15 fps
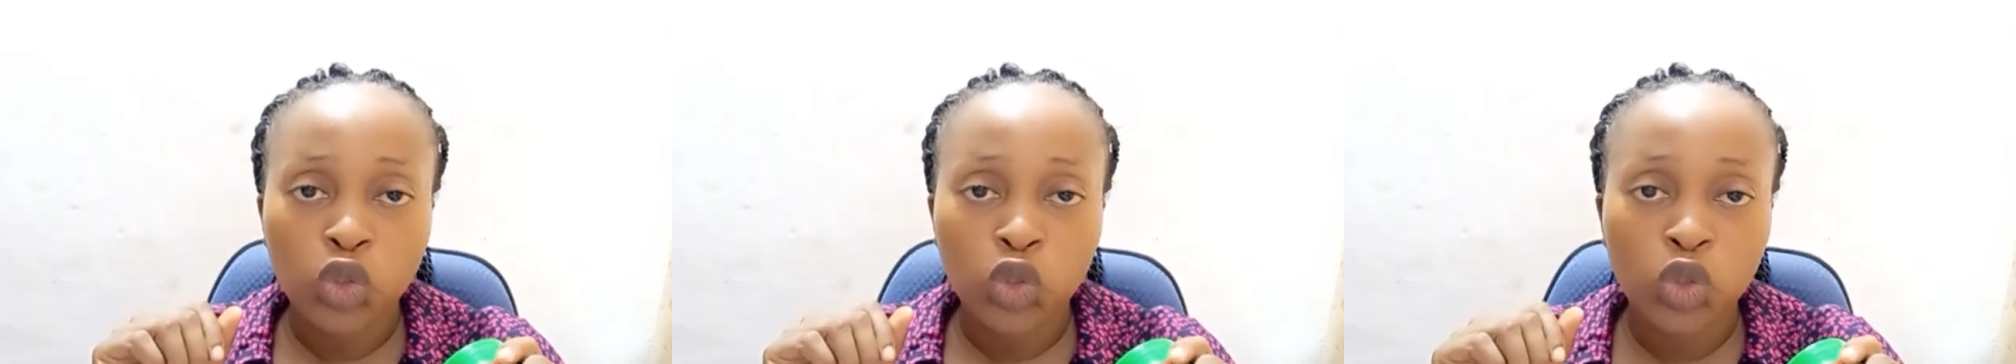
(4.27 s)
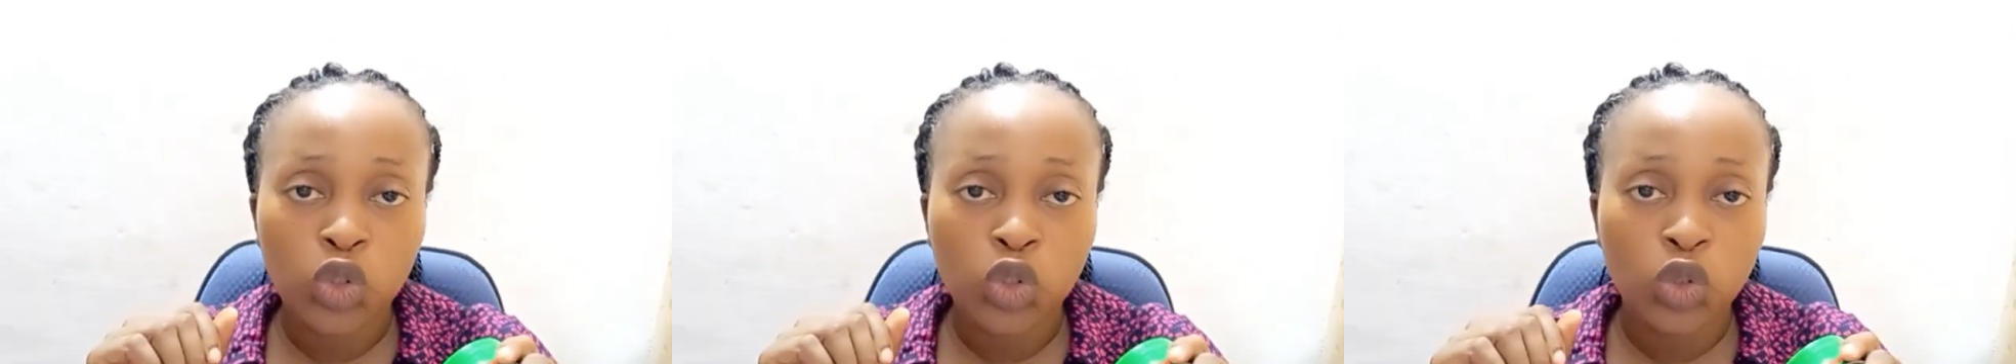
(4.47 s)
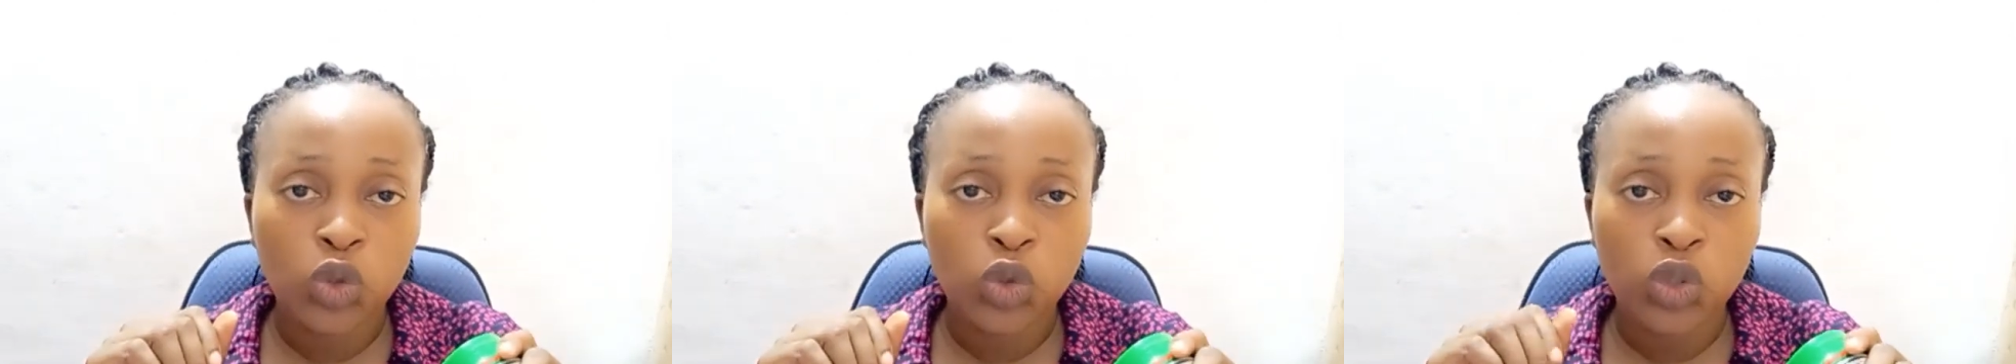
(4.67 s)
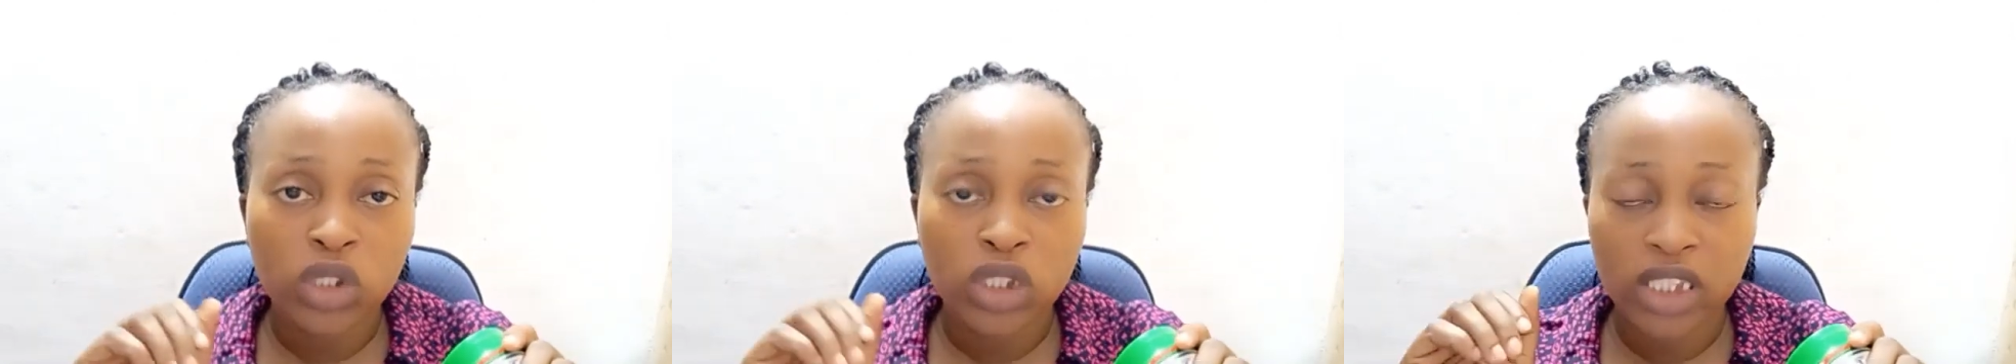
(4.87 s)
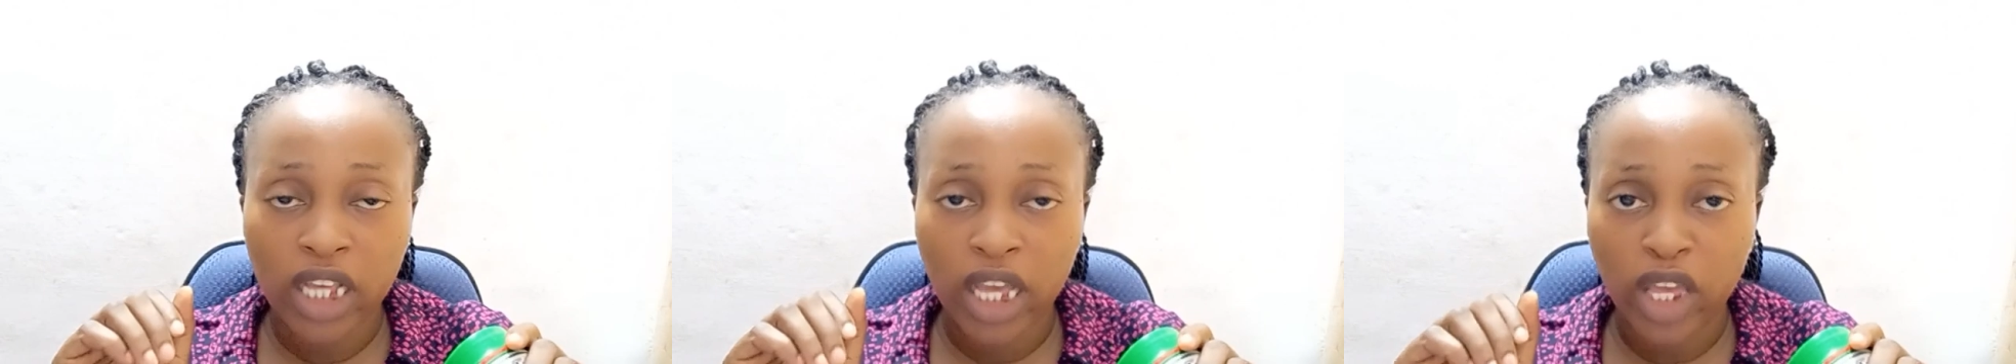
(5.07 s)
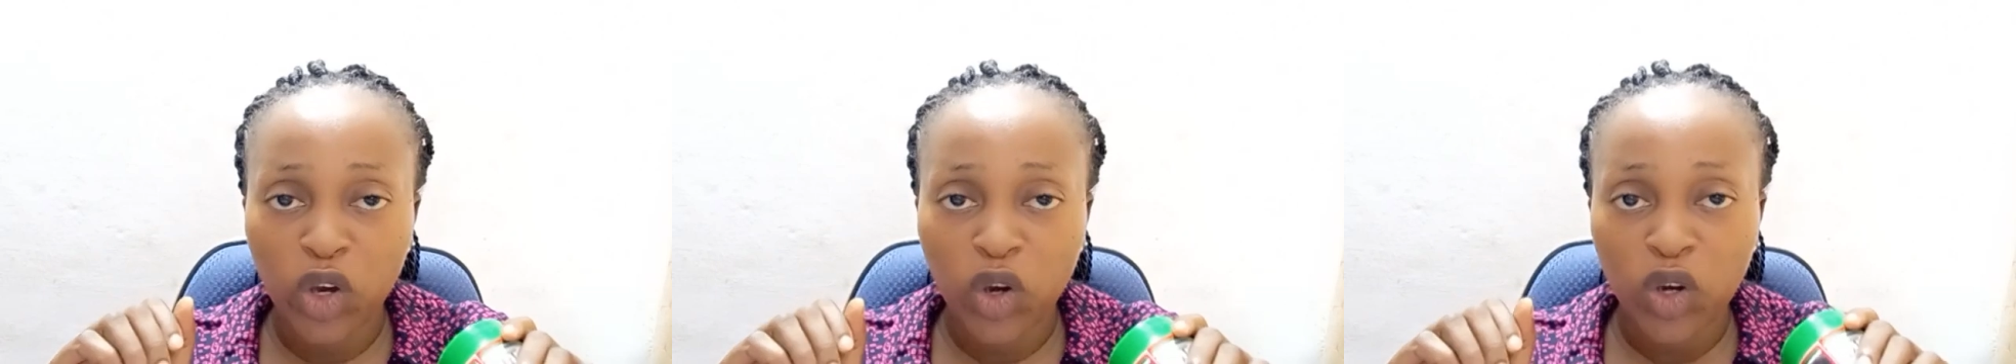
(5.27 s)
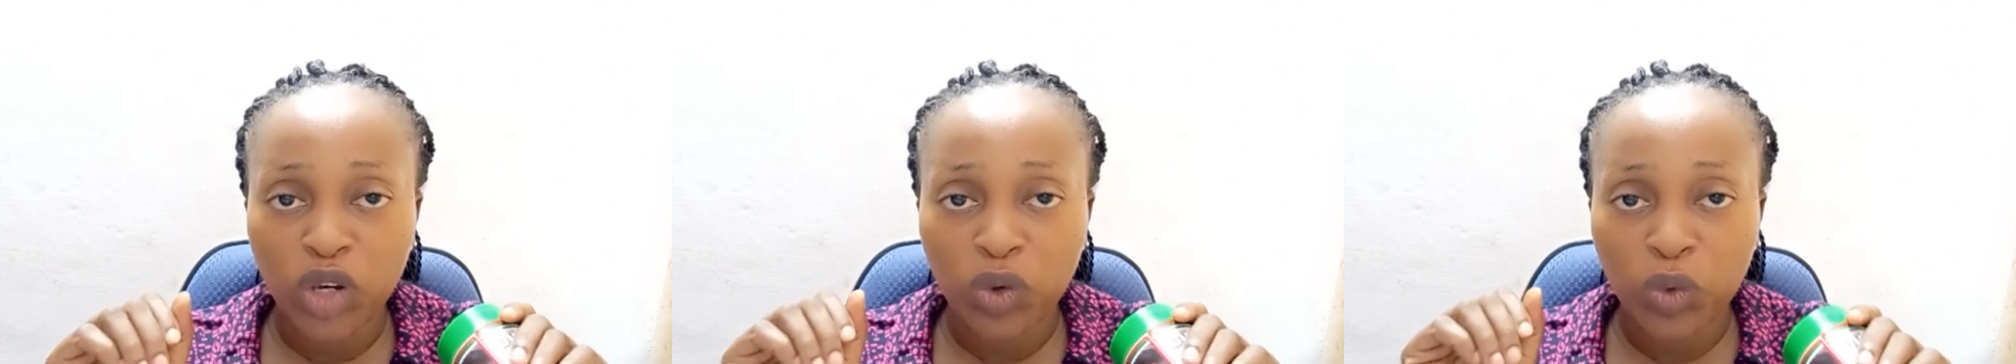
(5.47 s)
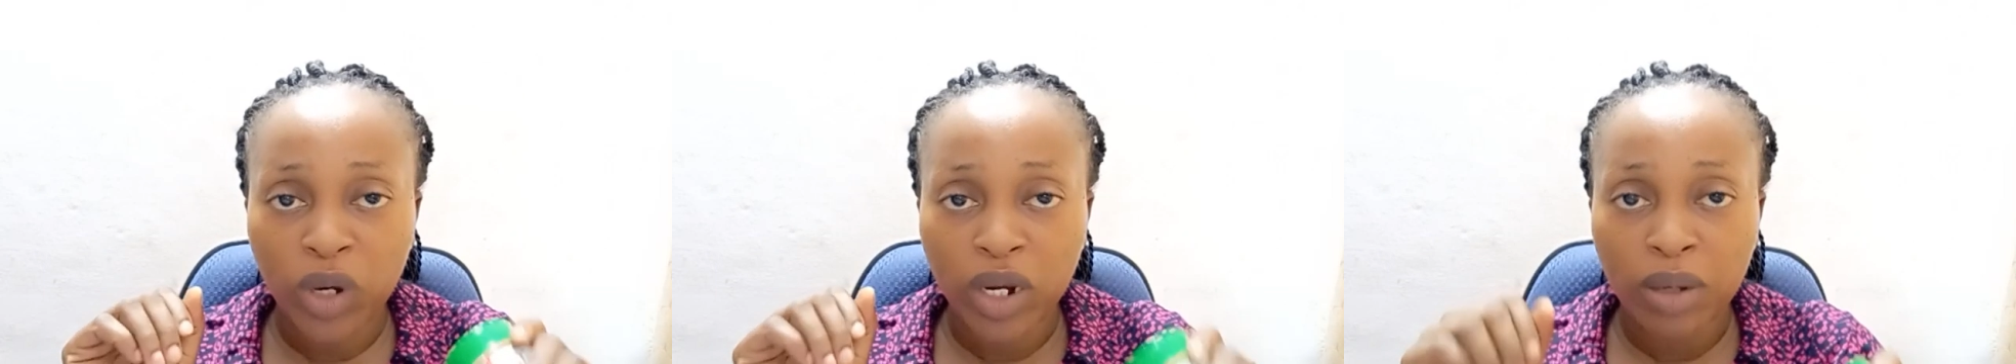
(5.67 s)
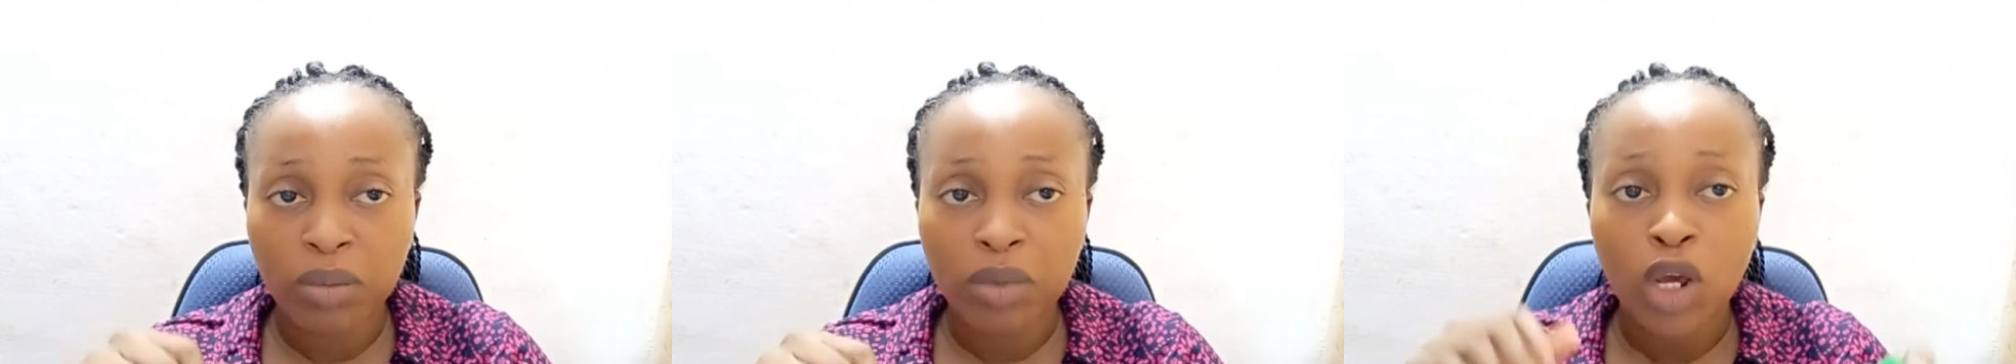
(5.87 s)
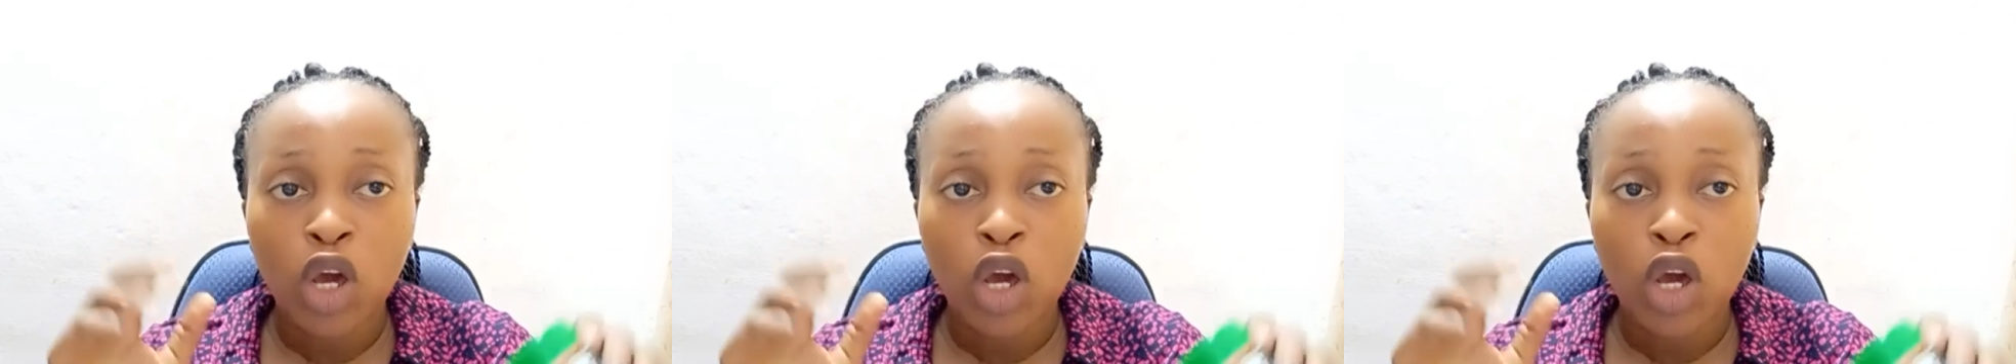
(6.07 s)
to use Stayyoung cream.